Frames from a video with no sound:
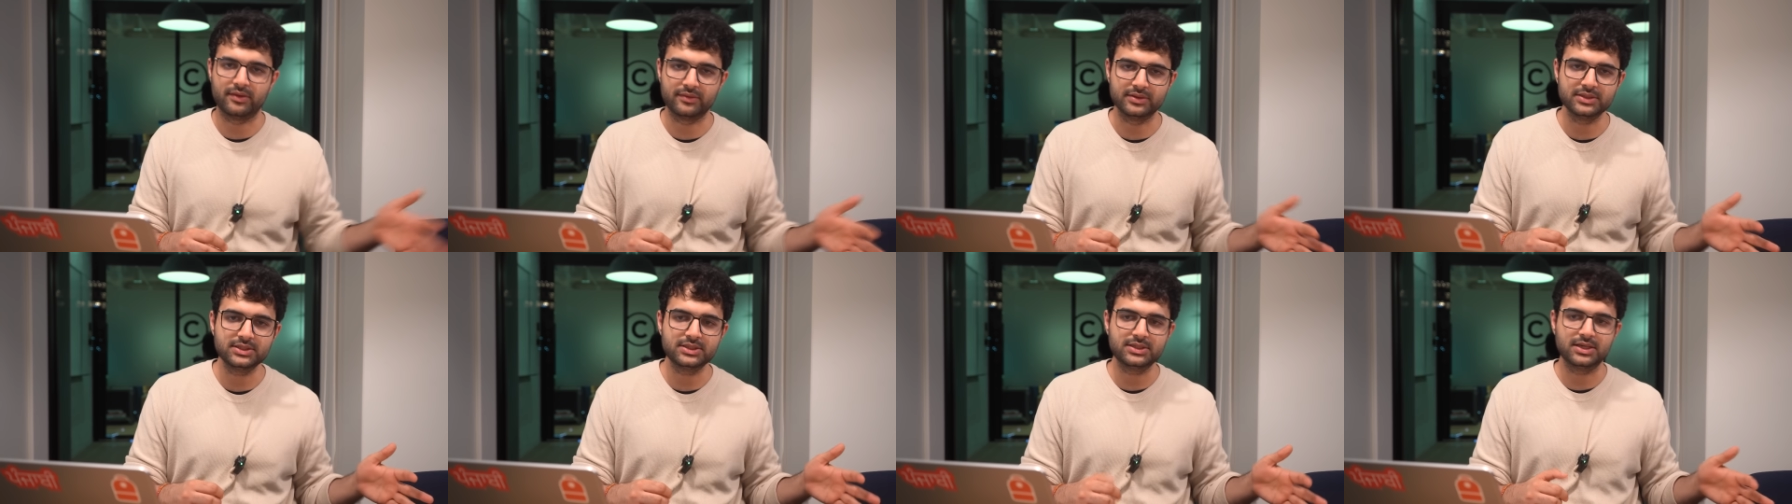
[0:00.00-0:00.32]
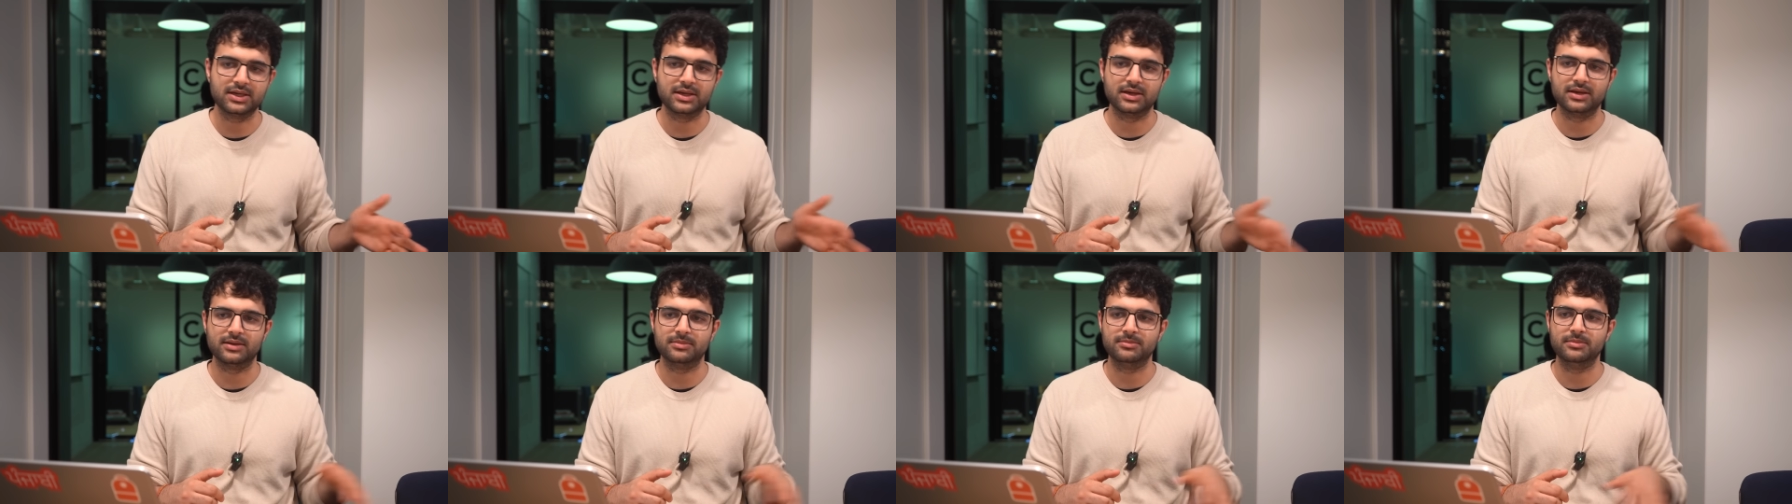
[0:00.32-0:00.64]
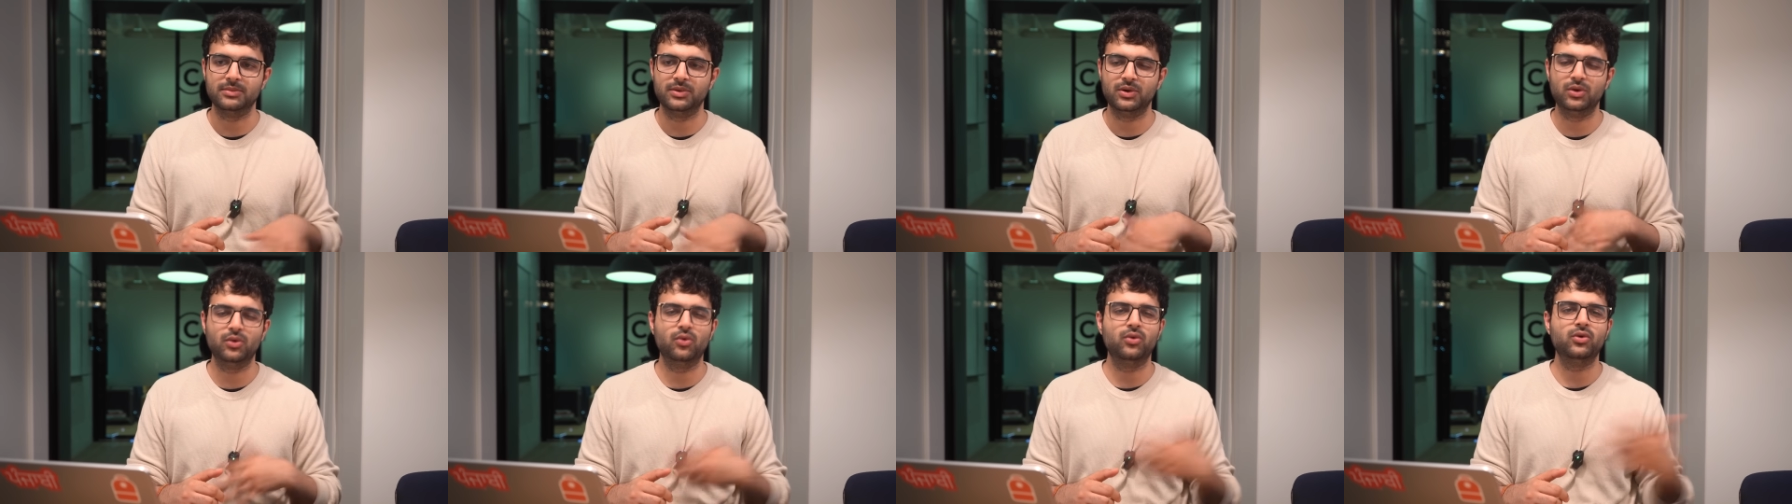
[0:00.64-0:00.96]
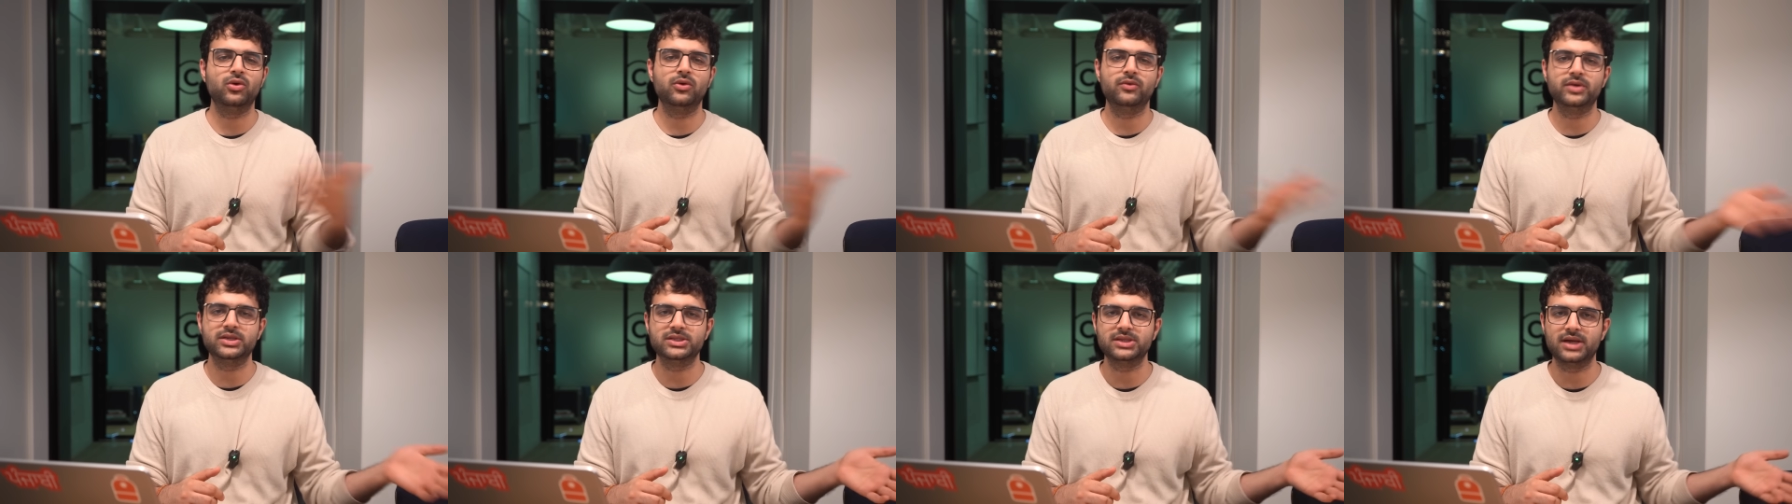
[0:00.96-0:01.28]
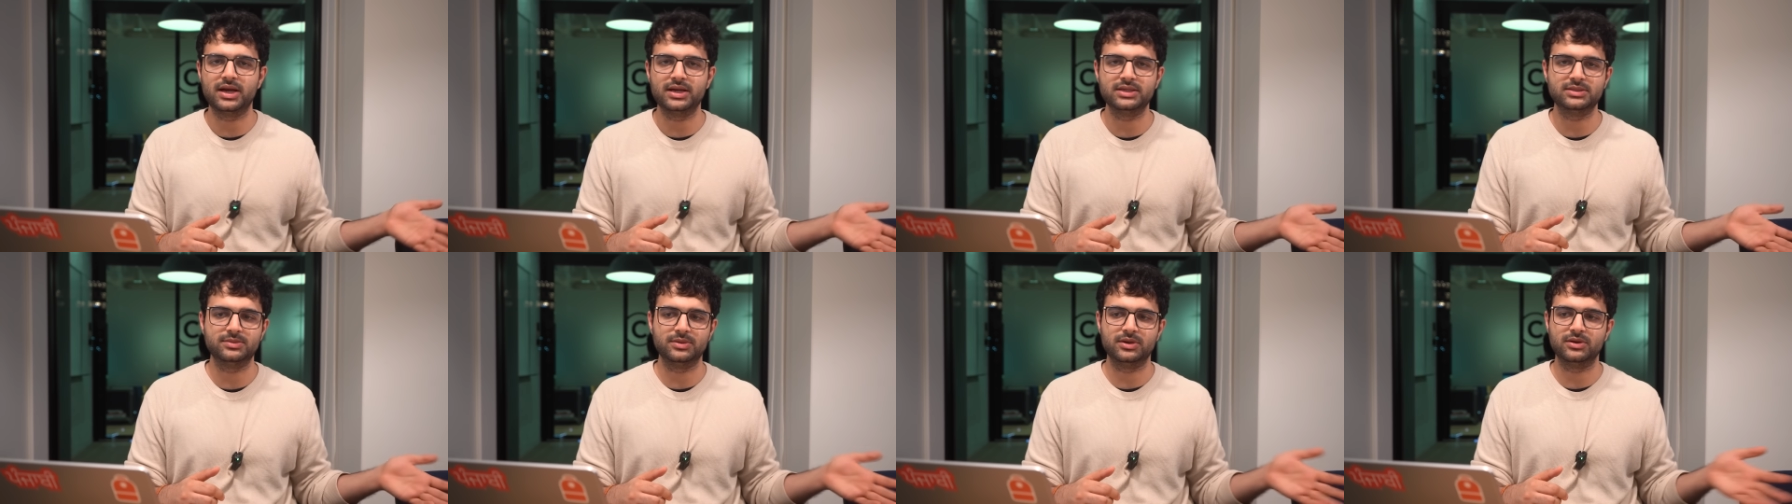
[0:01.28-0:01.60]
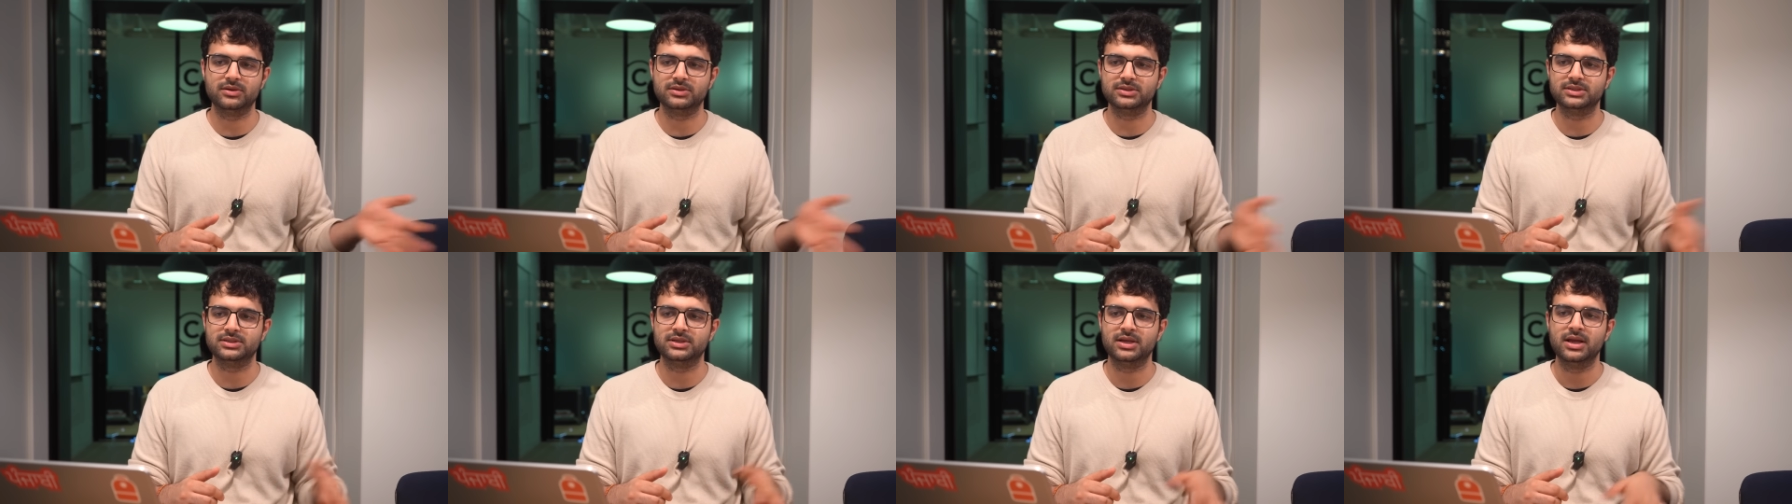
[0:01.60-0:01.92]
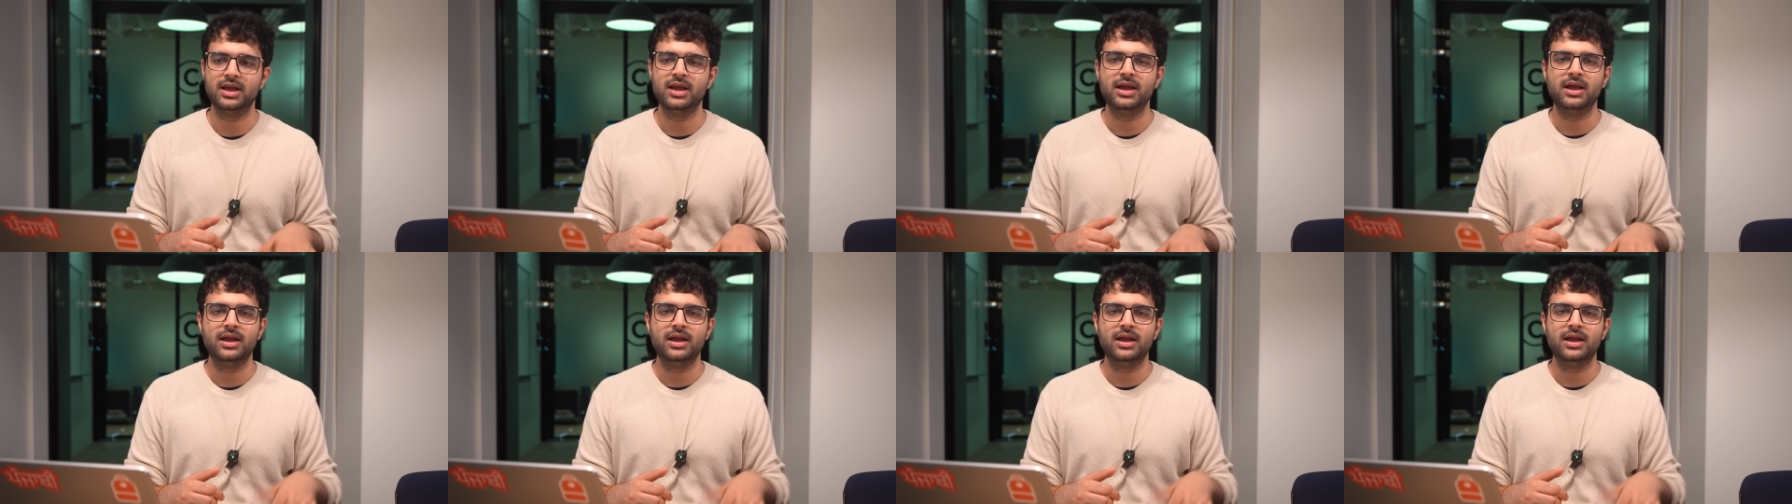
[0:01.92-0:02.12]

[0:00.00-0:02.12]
hours. Uh, don't overcharge because